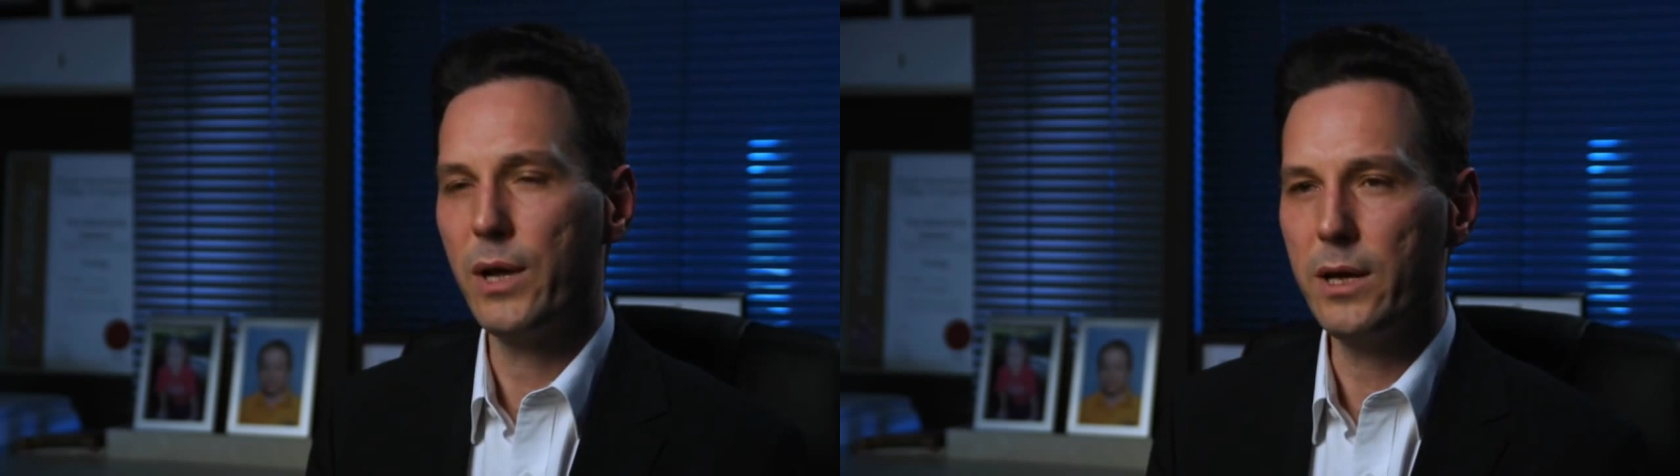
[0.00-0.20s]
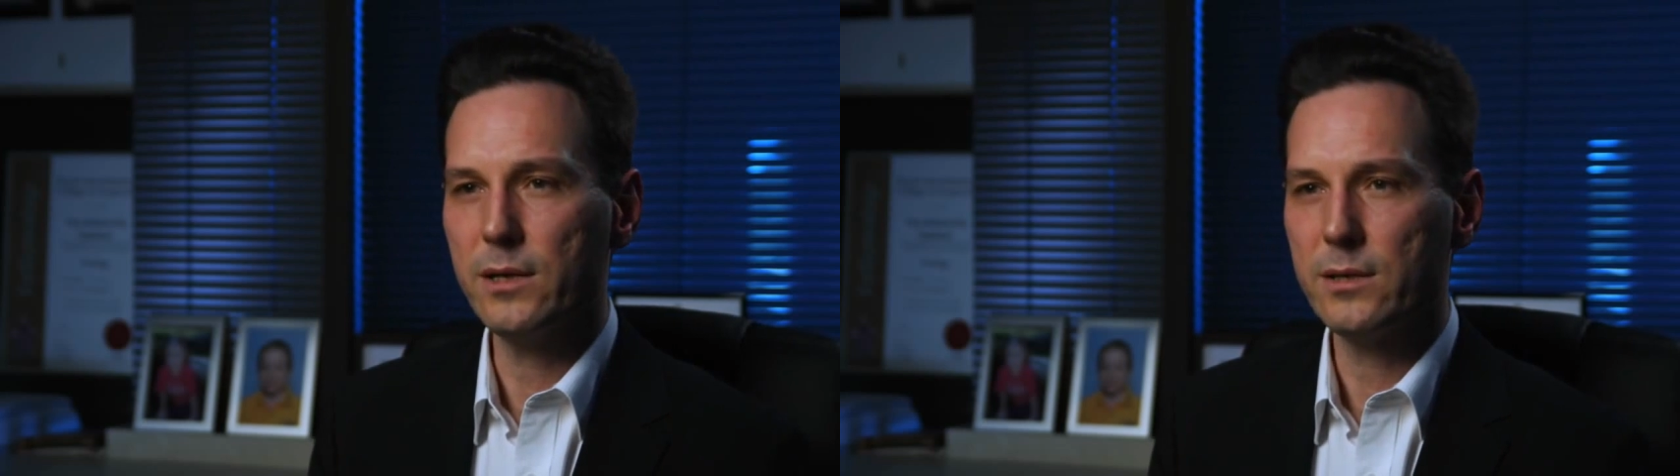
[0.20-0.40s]

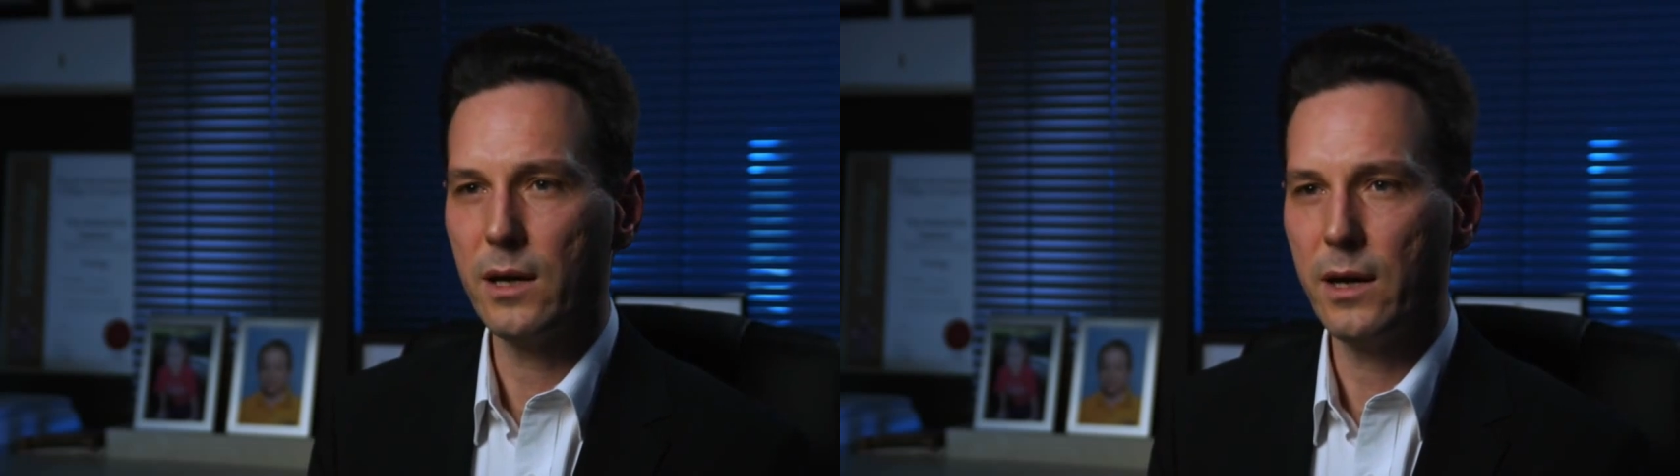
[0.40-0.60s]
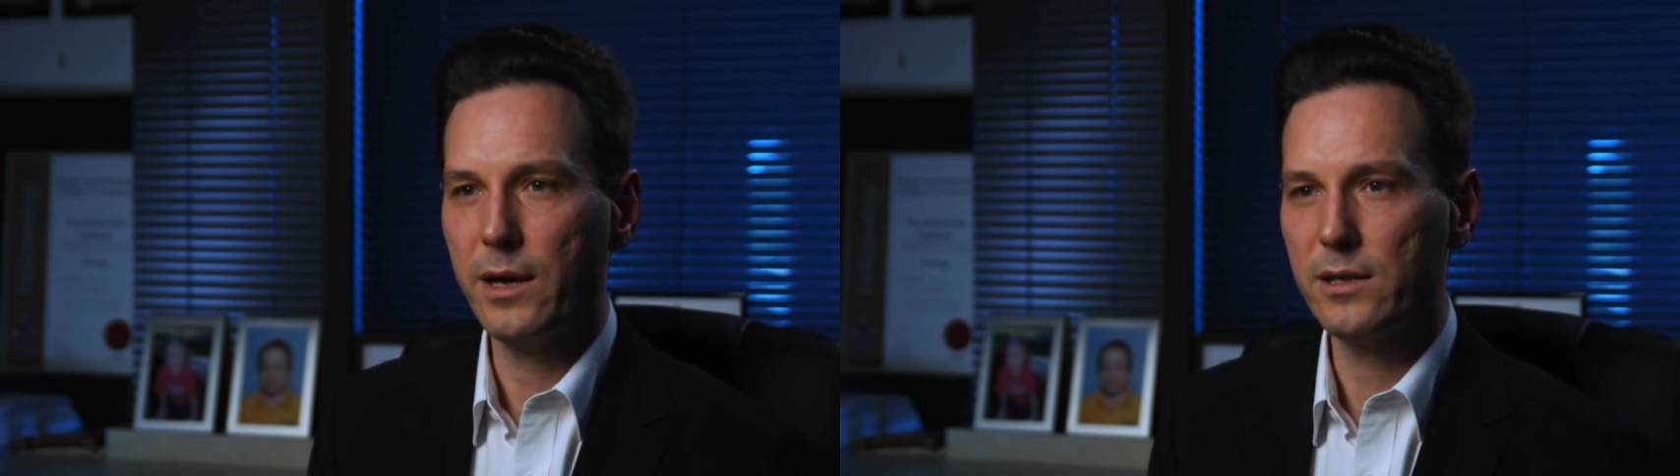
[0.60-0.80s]

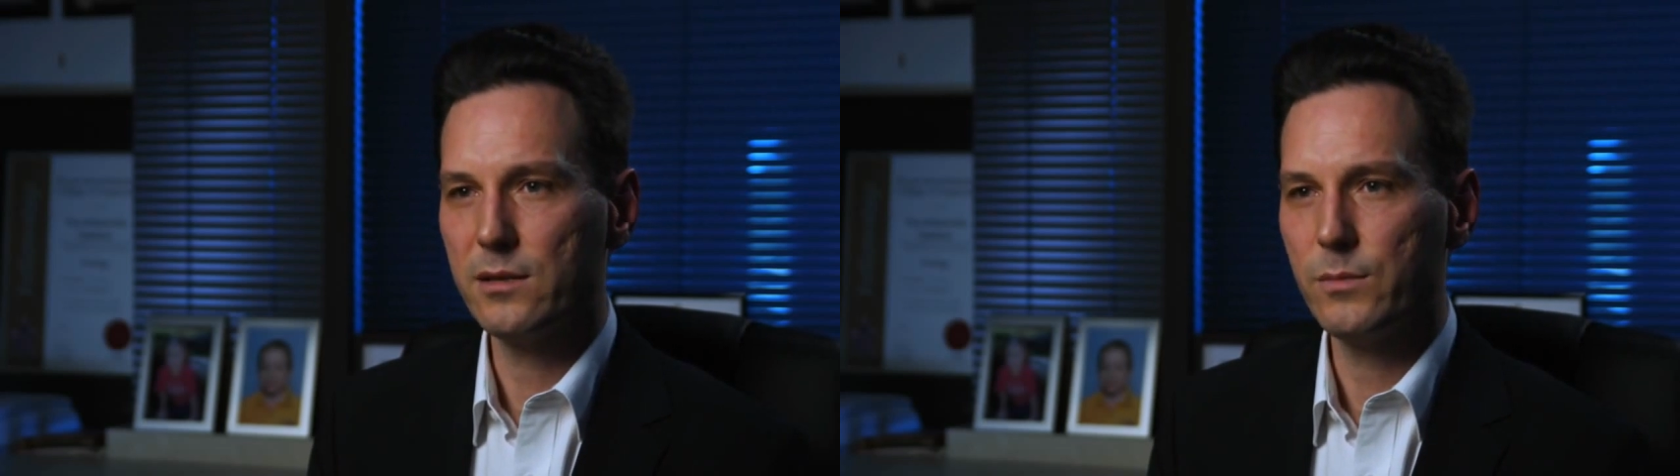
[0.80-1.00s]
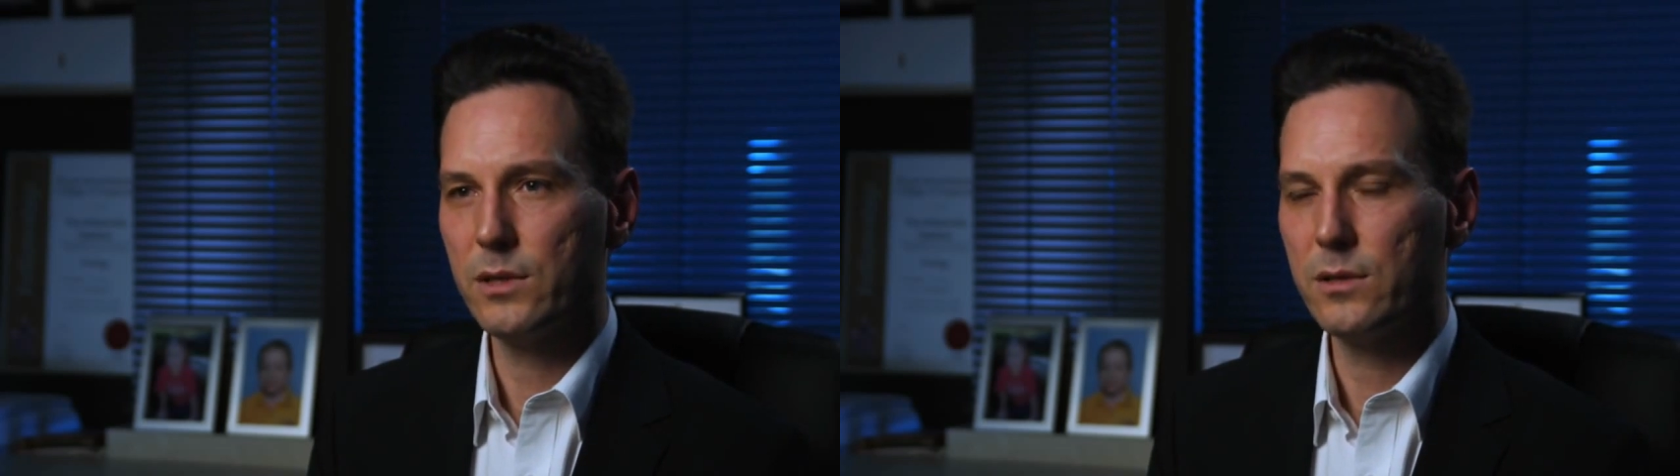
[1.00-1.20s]
PSA
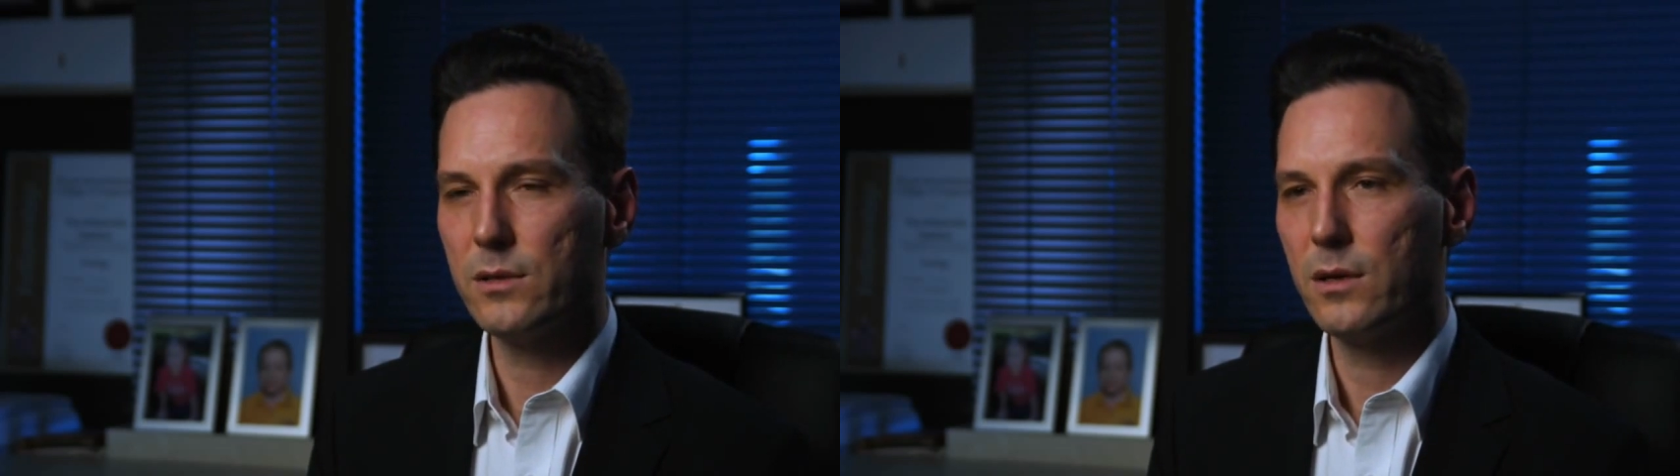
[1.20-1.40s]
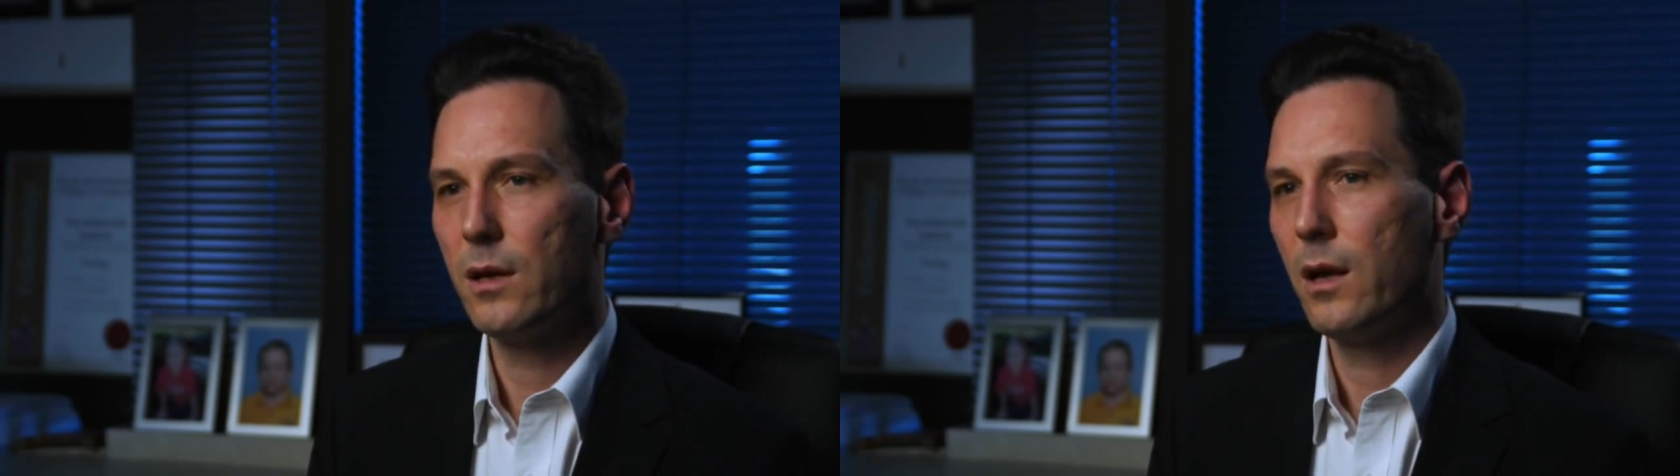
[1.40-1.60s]
estimates